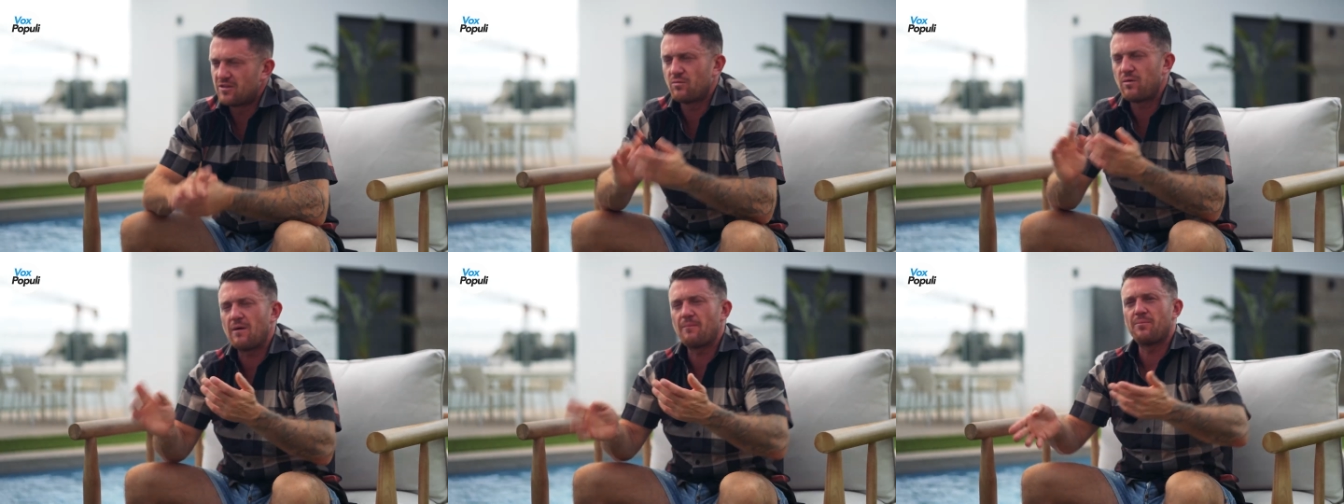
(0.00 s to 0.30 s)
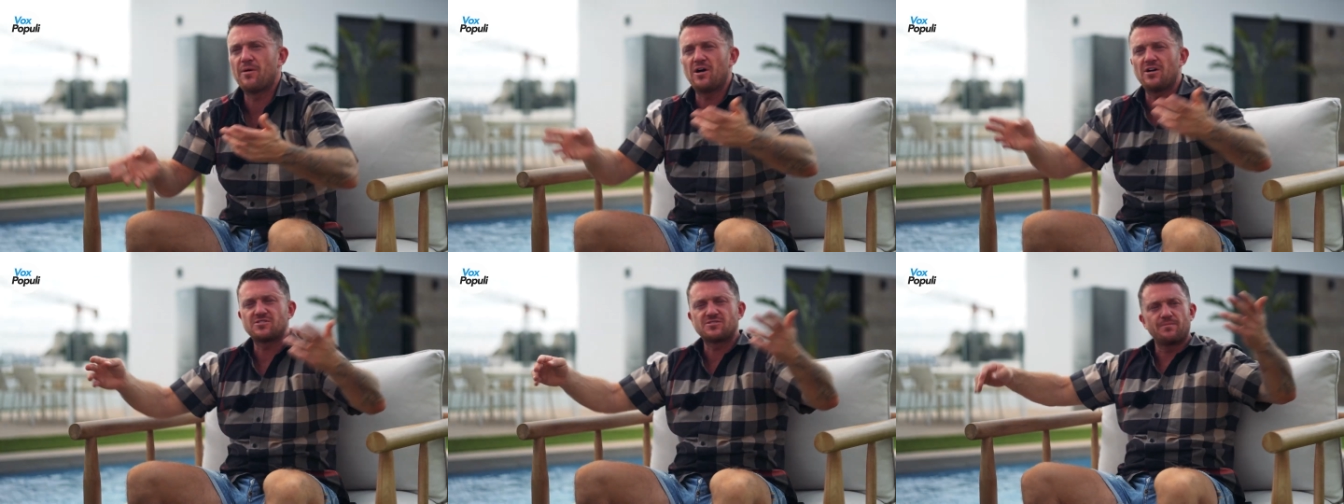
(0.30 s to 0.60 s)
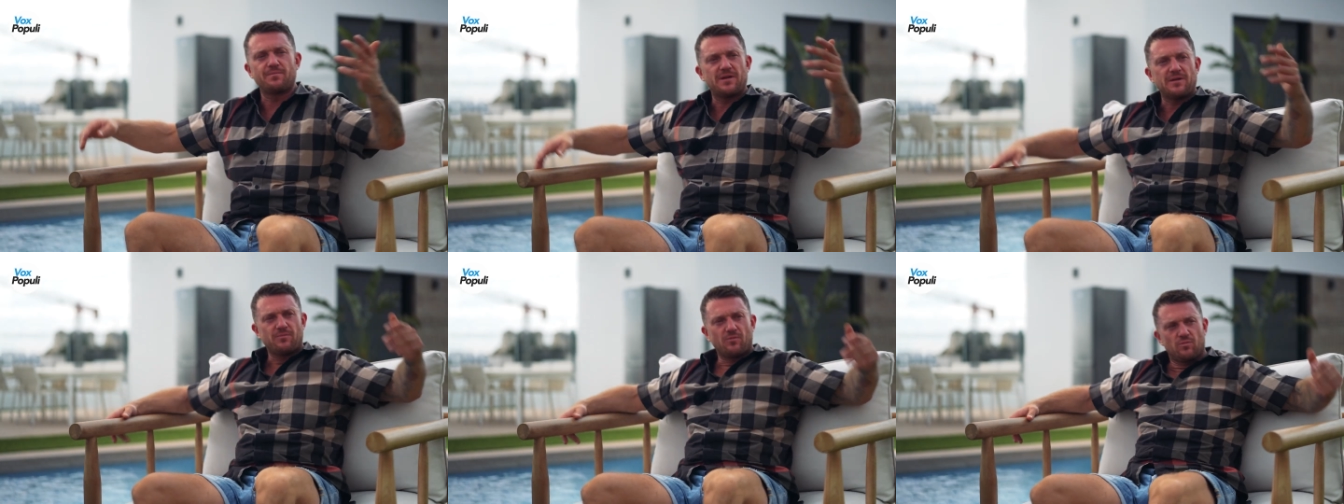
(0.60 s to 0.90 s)
The one
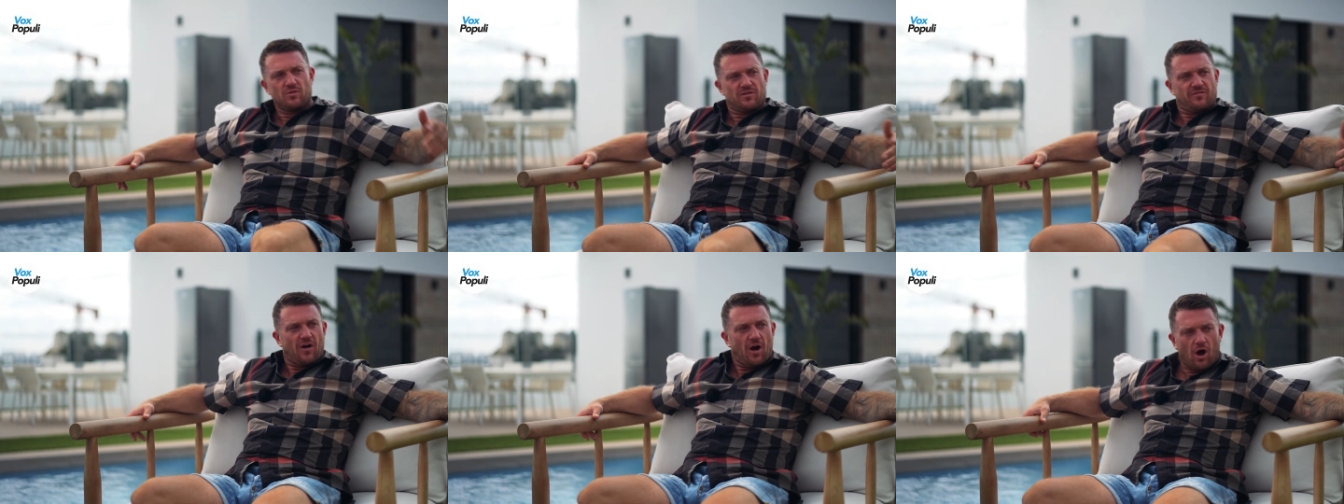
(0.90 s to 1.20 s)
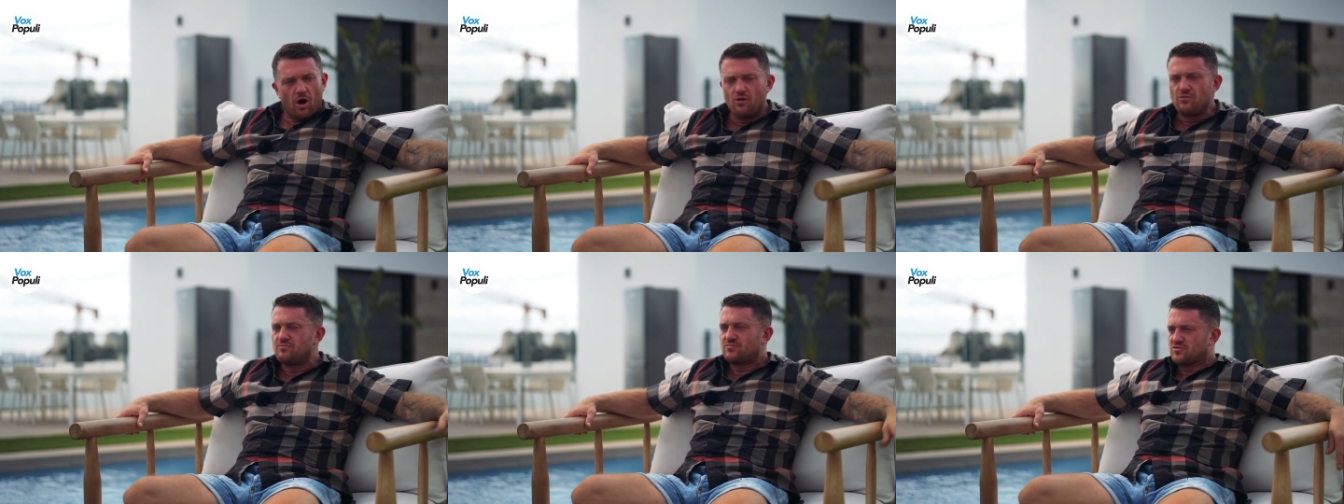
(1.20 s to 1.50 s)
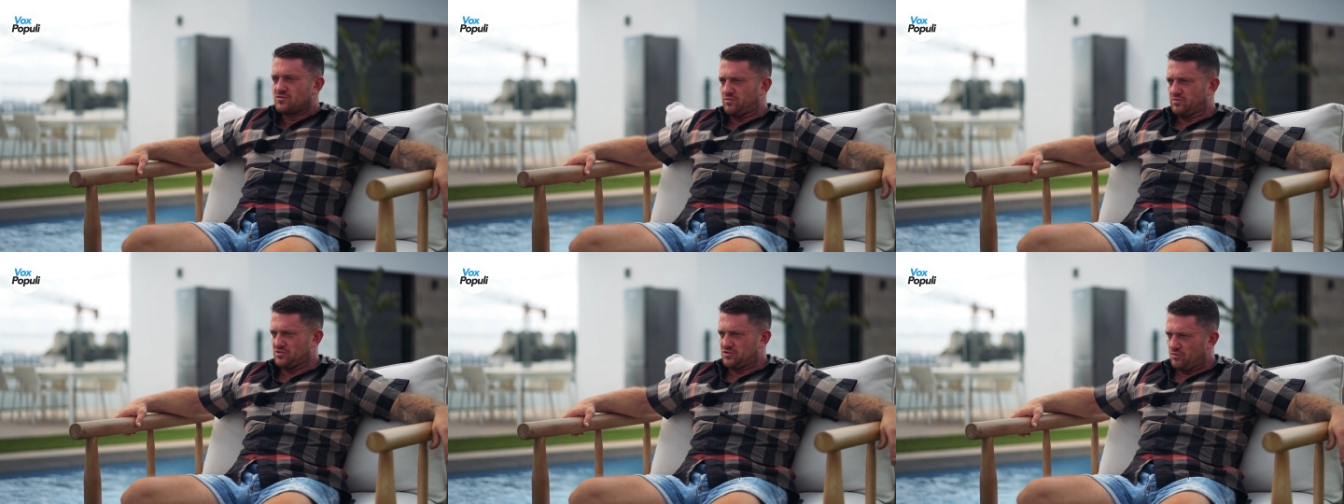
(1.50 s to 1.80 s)
person people would have
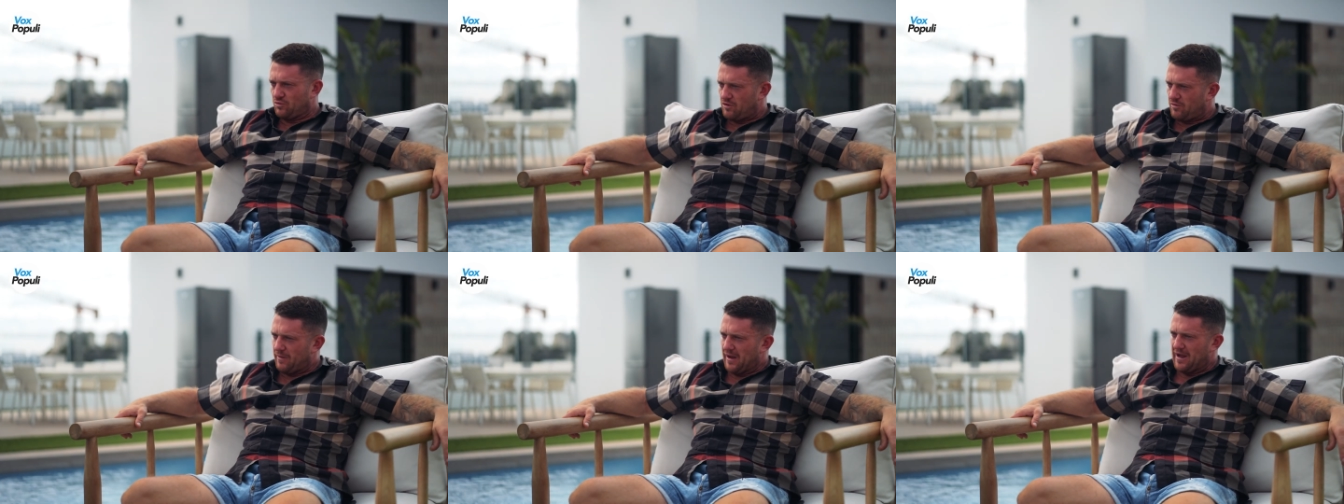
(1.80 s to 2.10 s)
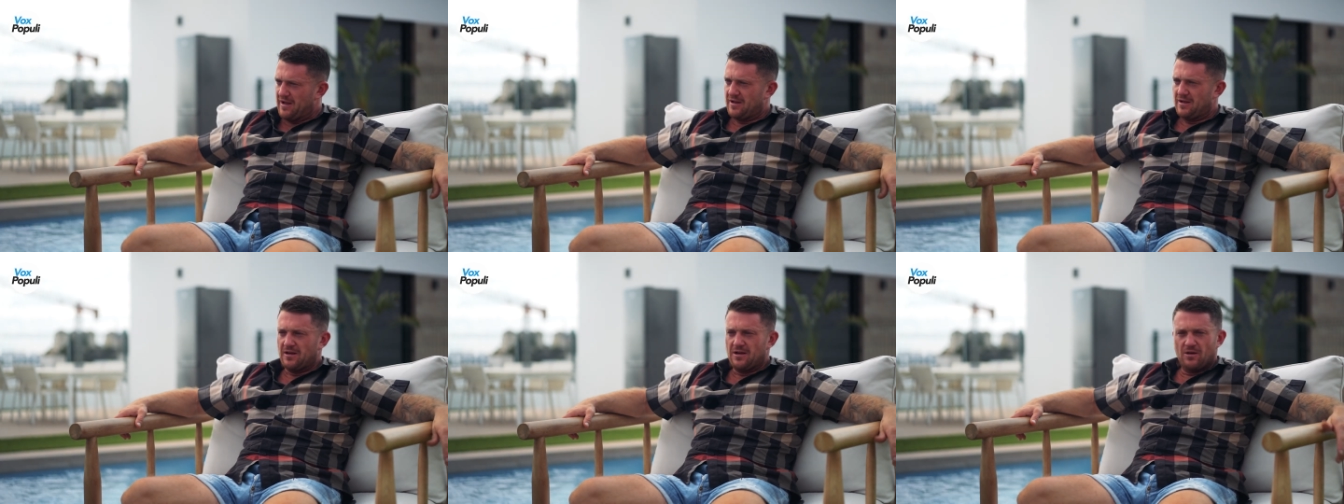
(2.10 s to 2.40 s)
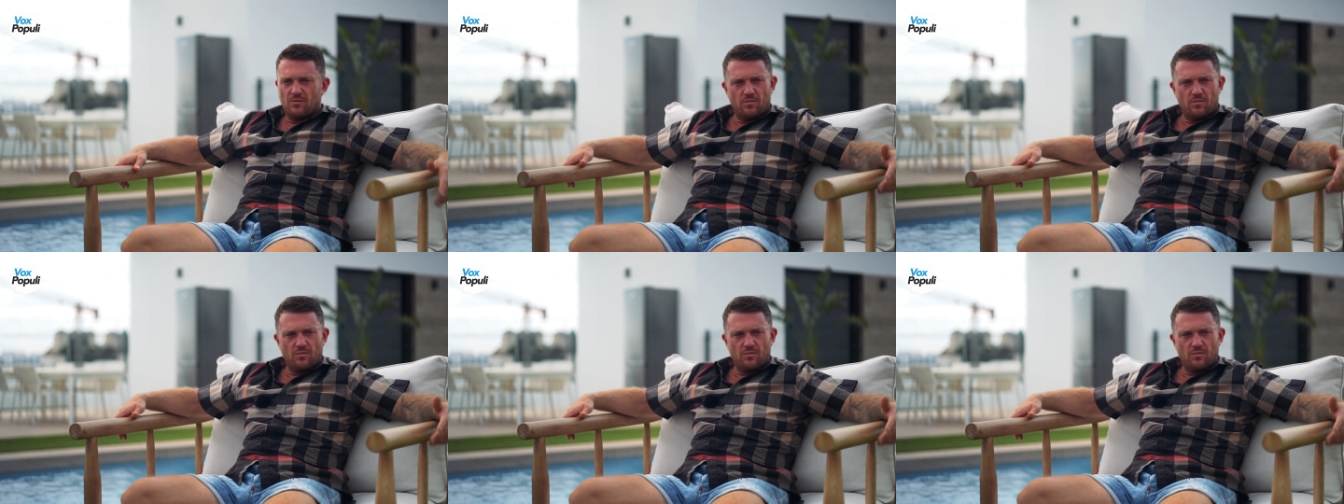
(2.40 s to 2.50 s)
hoped to talk about it